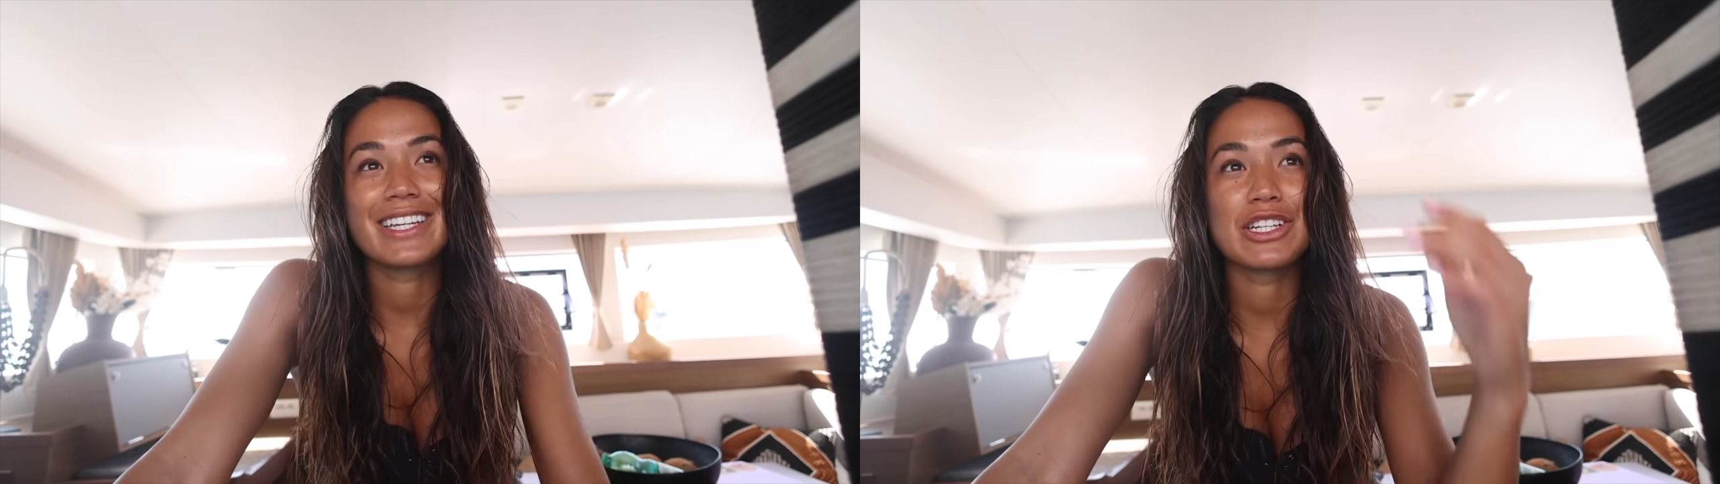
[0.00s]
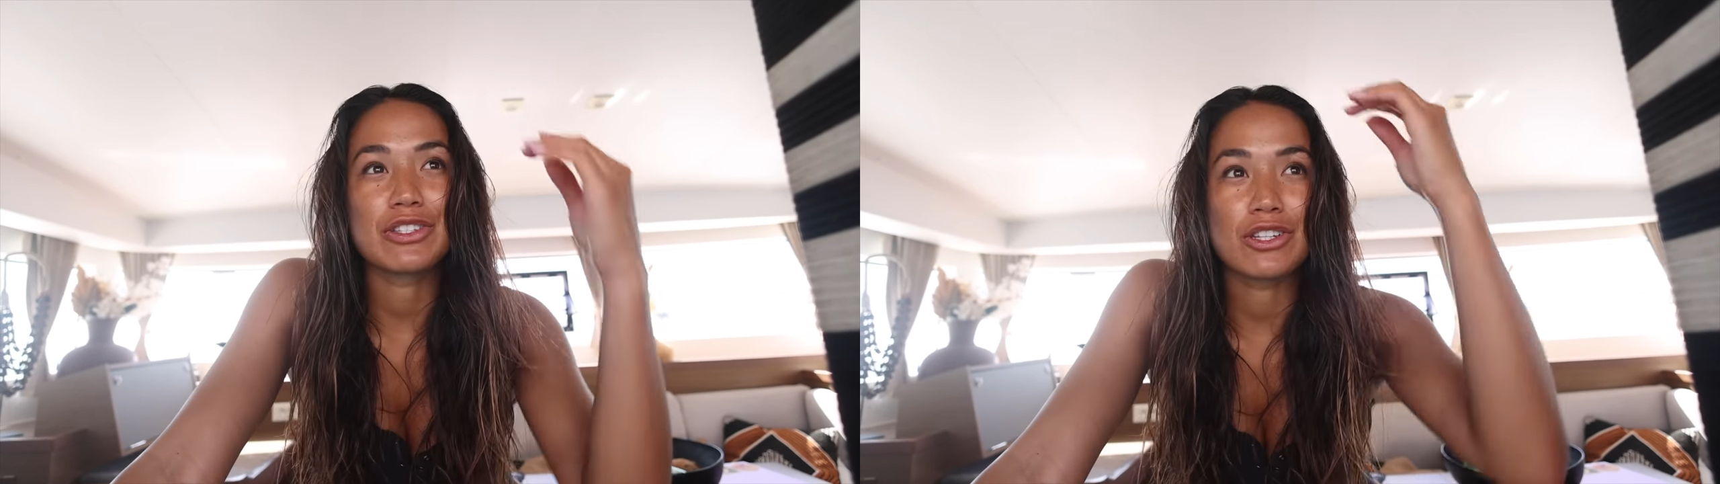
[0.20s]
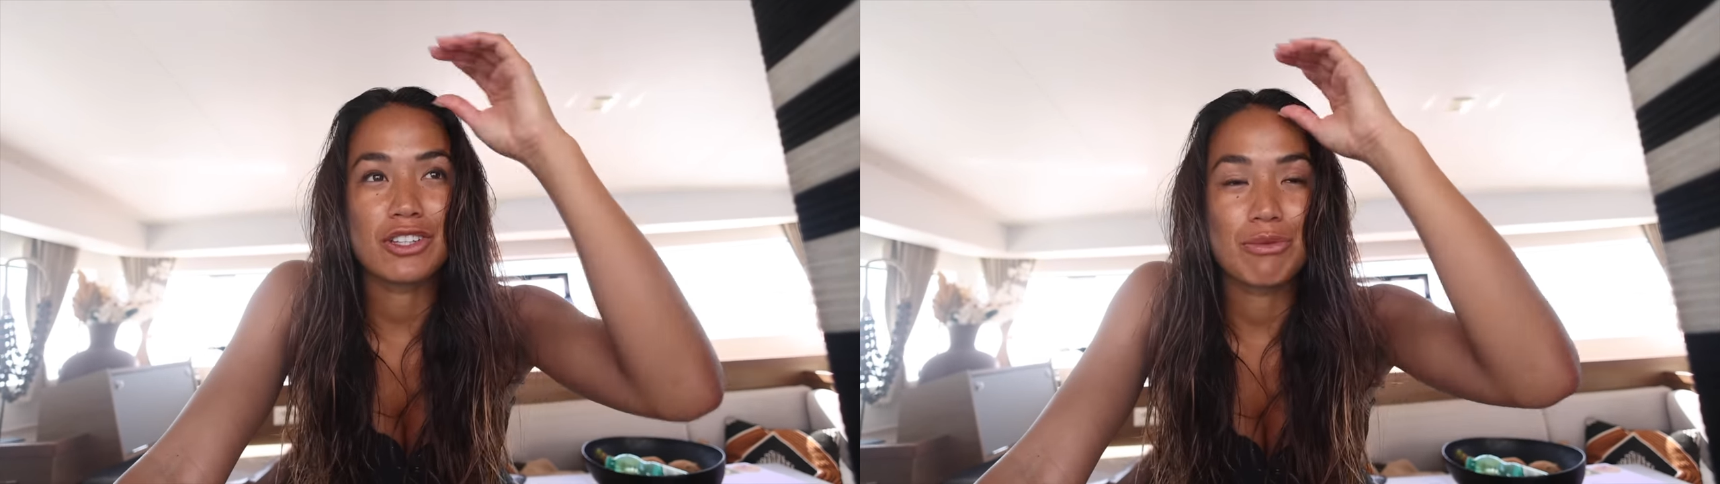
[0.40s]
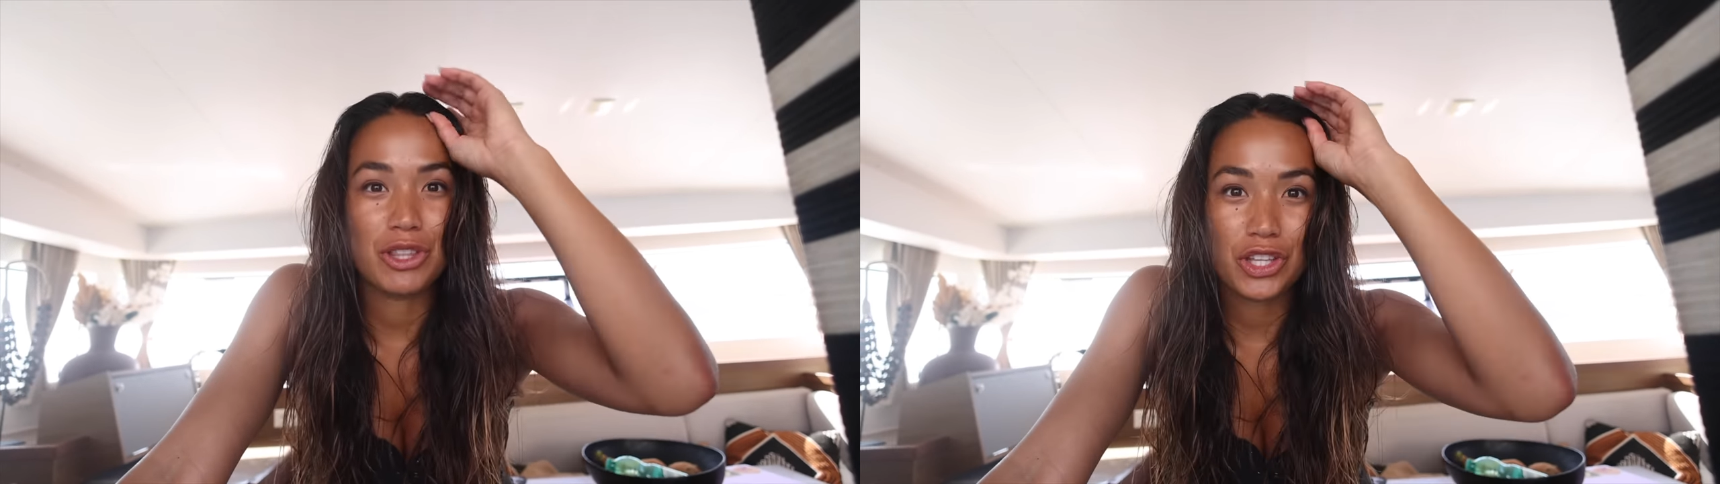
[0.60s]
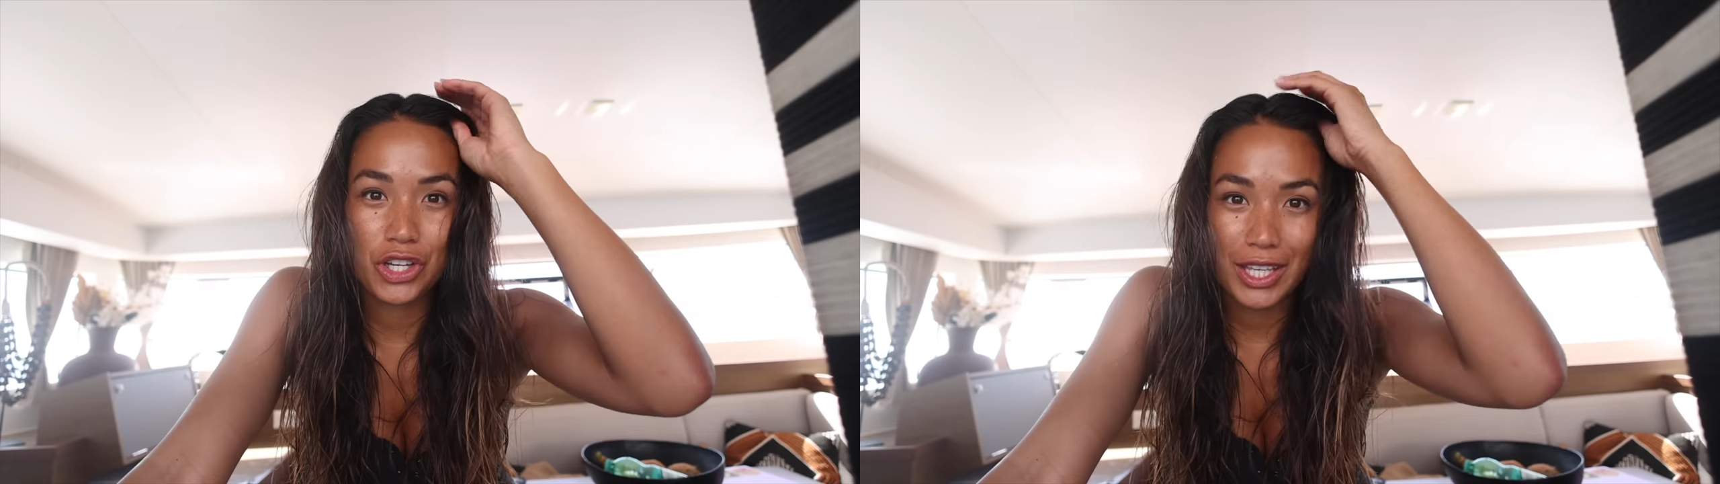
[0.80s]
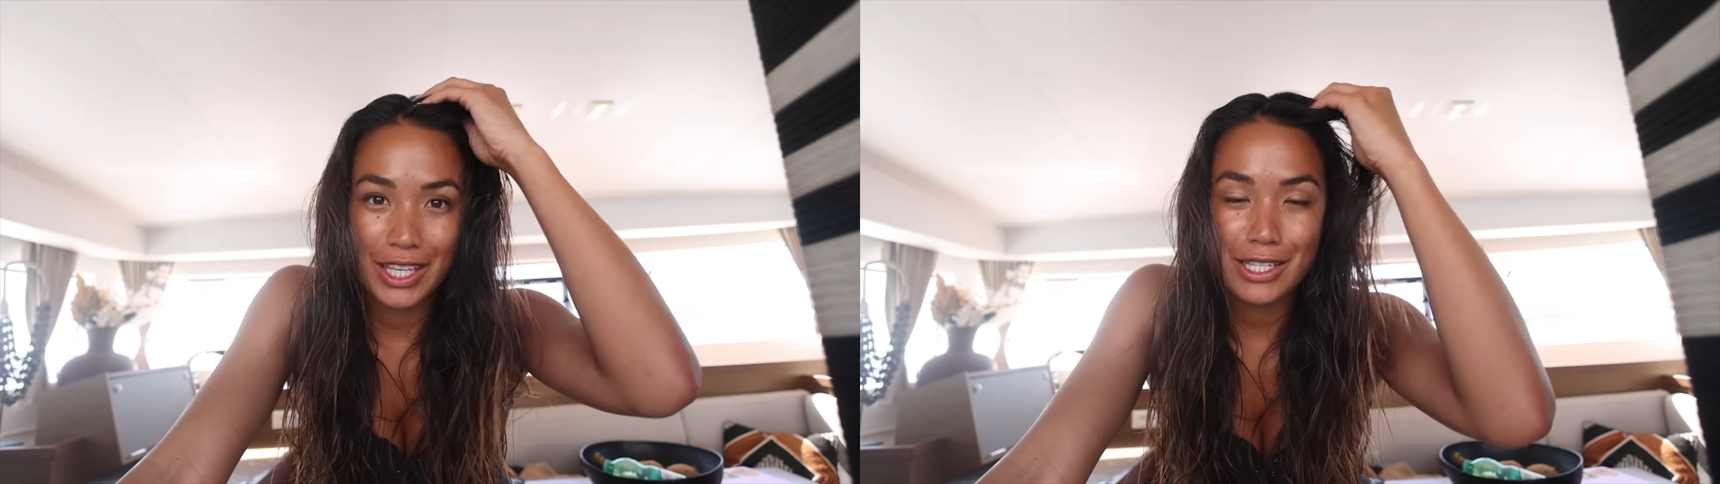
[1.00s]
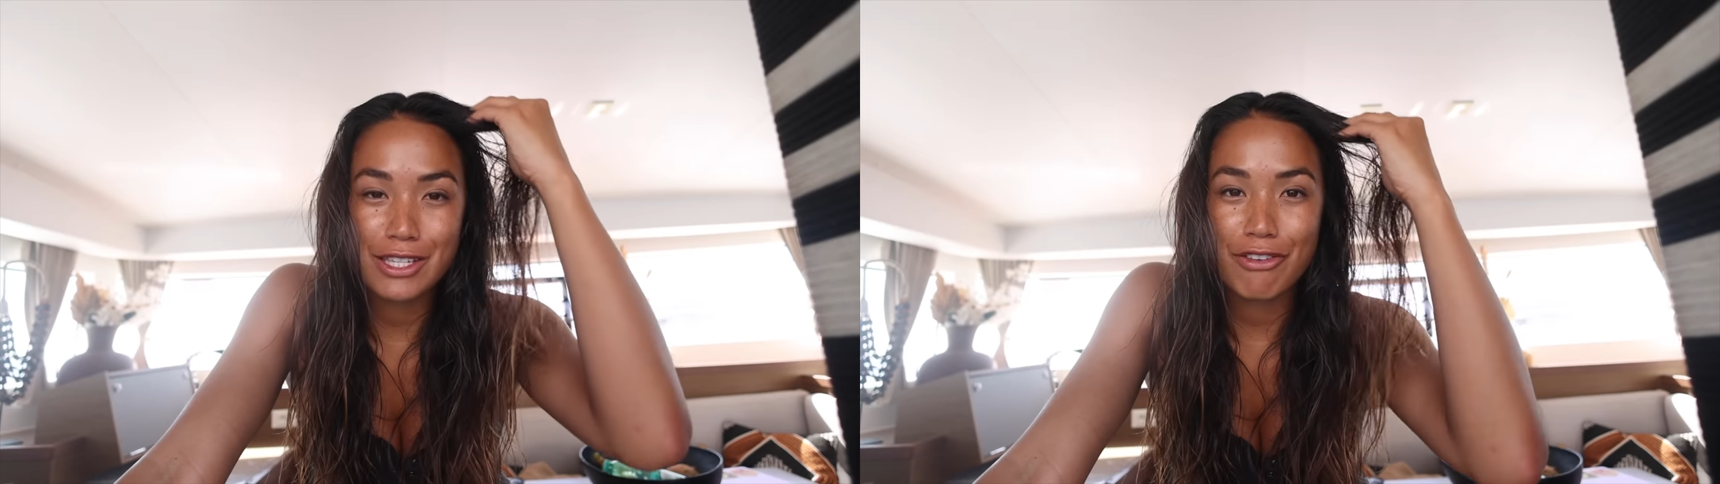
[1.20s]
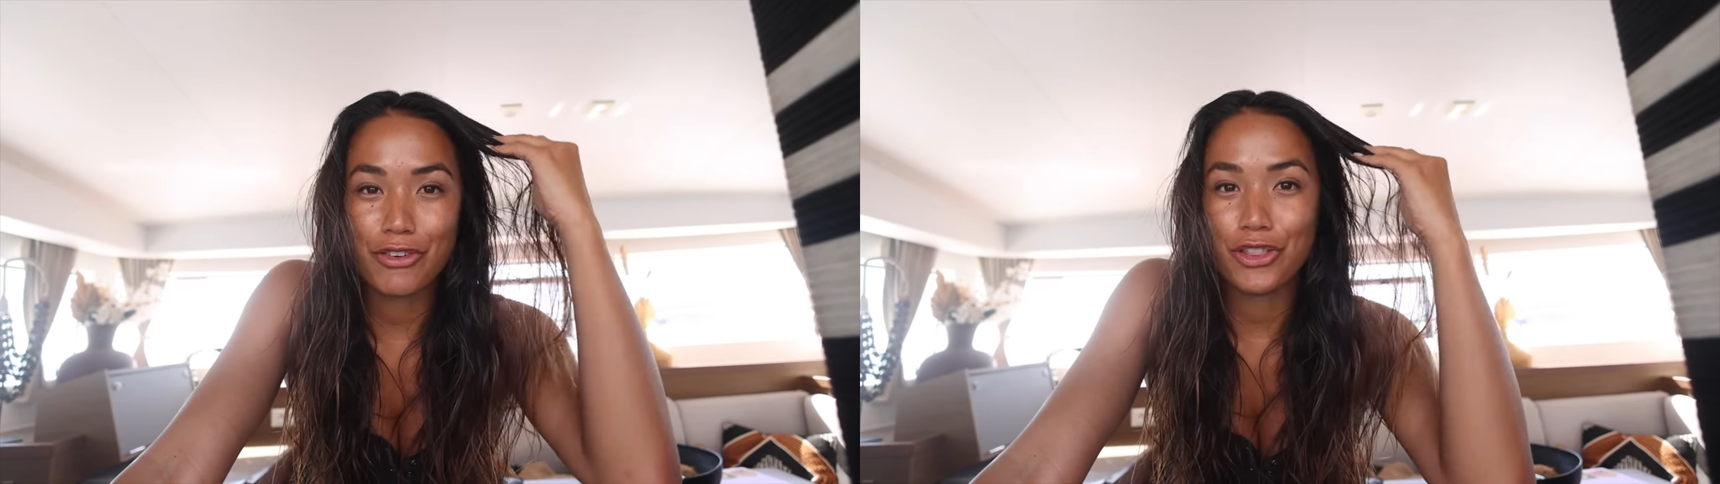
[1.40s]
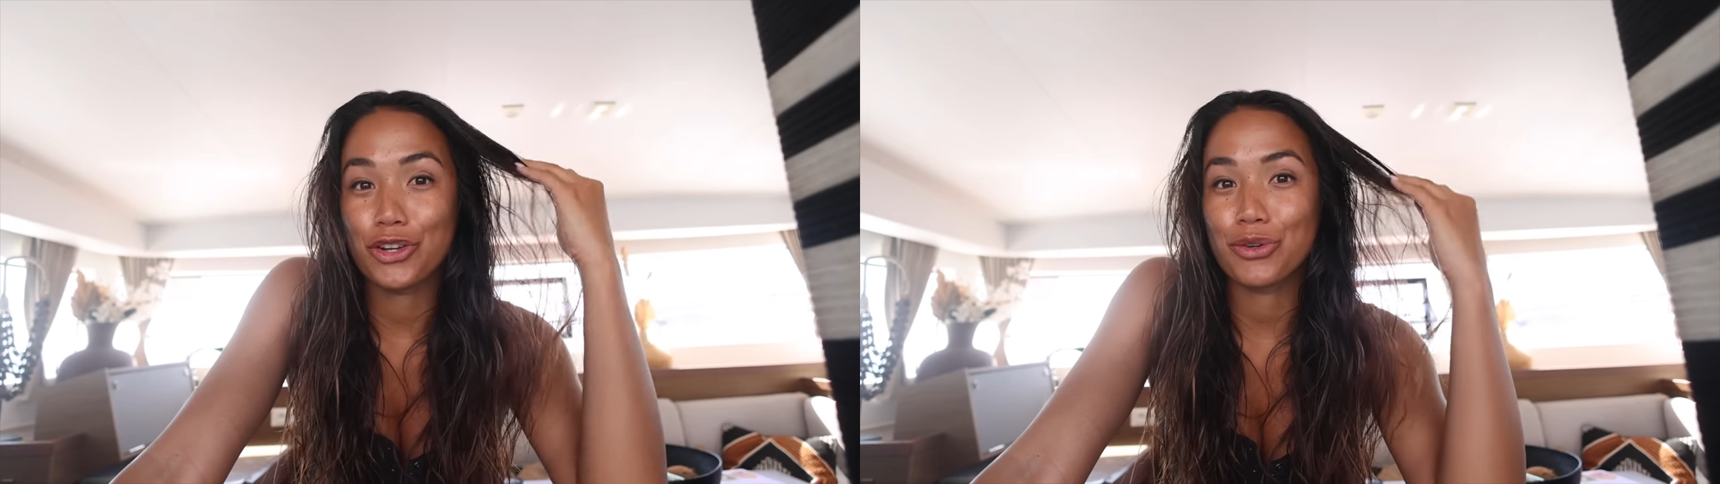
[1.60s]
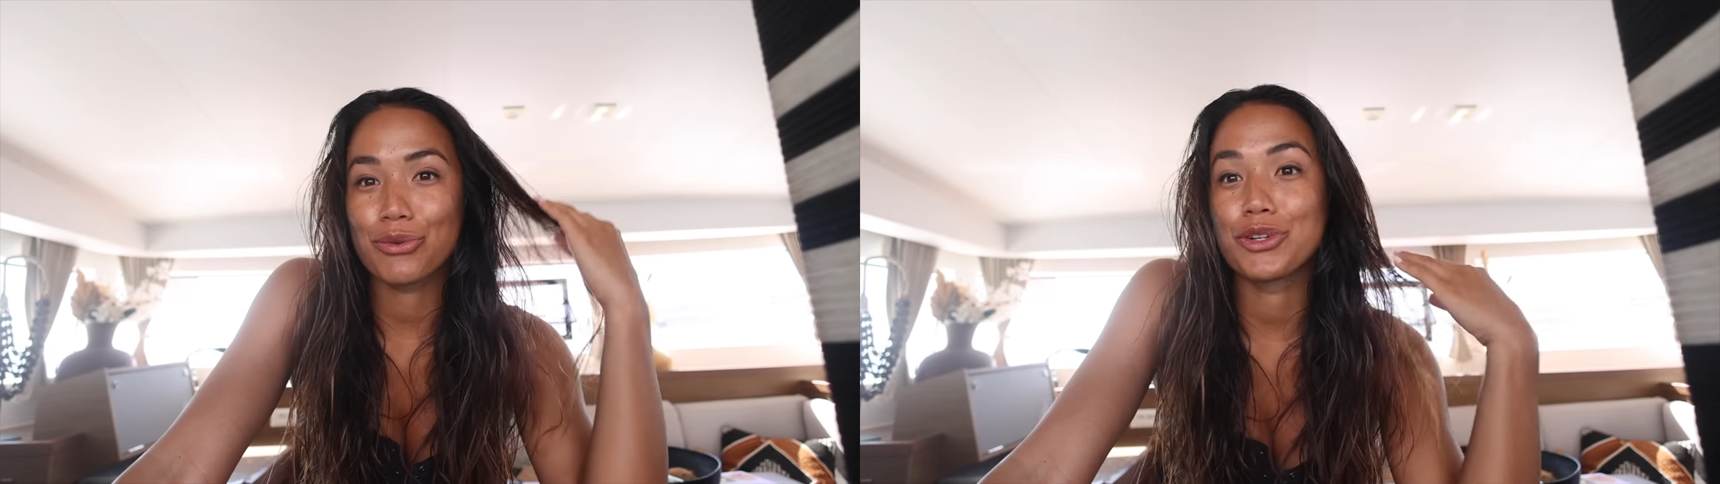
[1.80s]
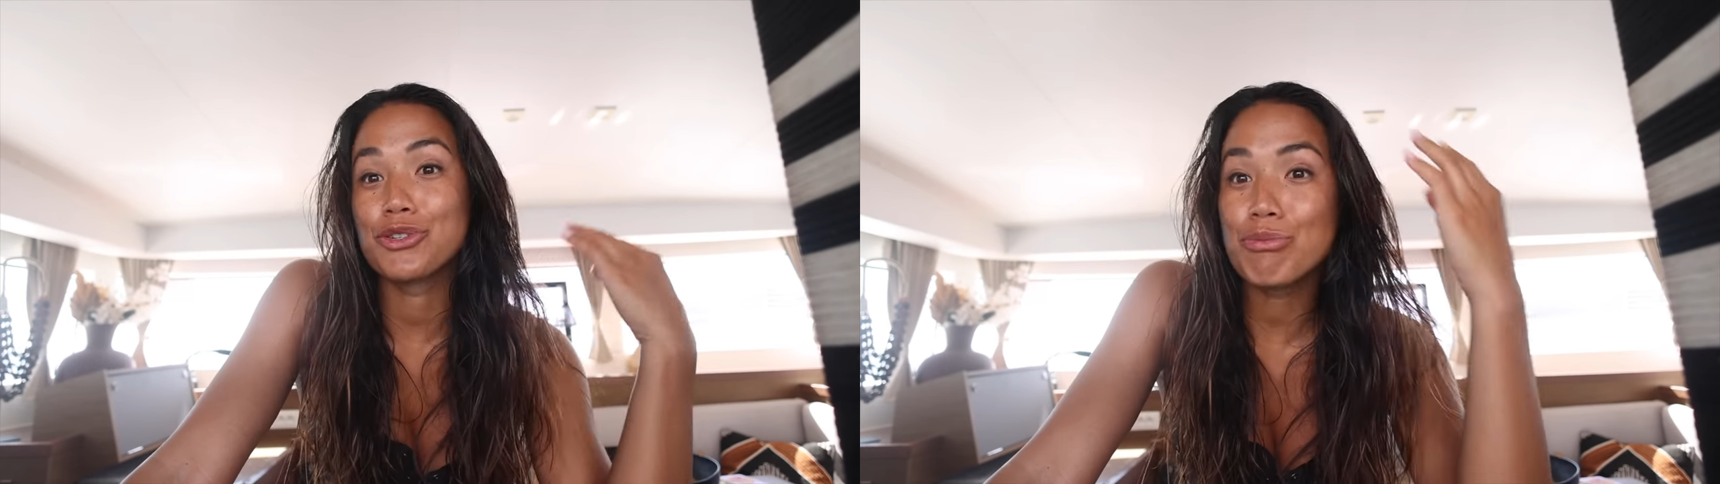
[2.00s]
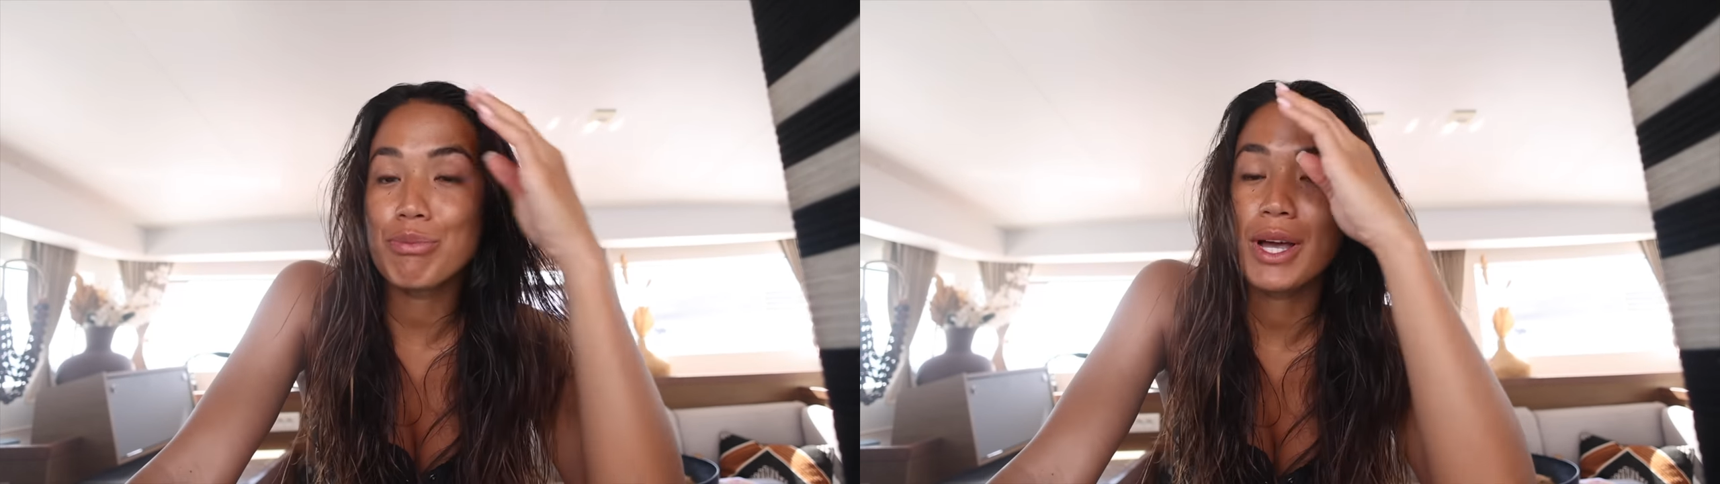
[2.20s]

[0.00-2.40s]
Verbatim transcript: gonna serve them with cookies for the group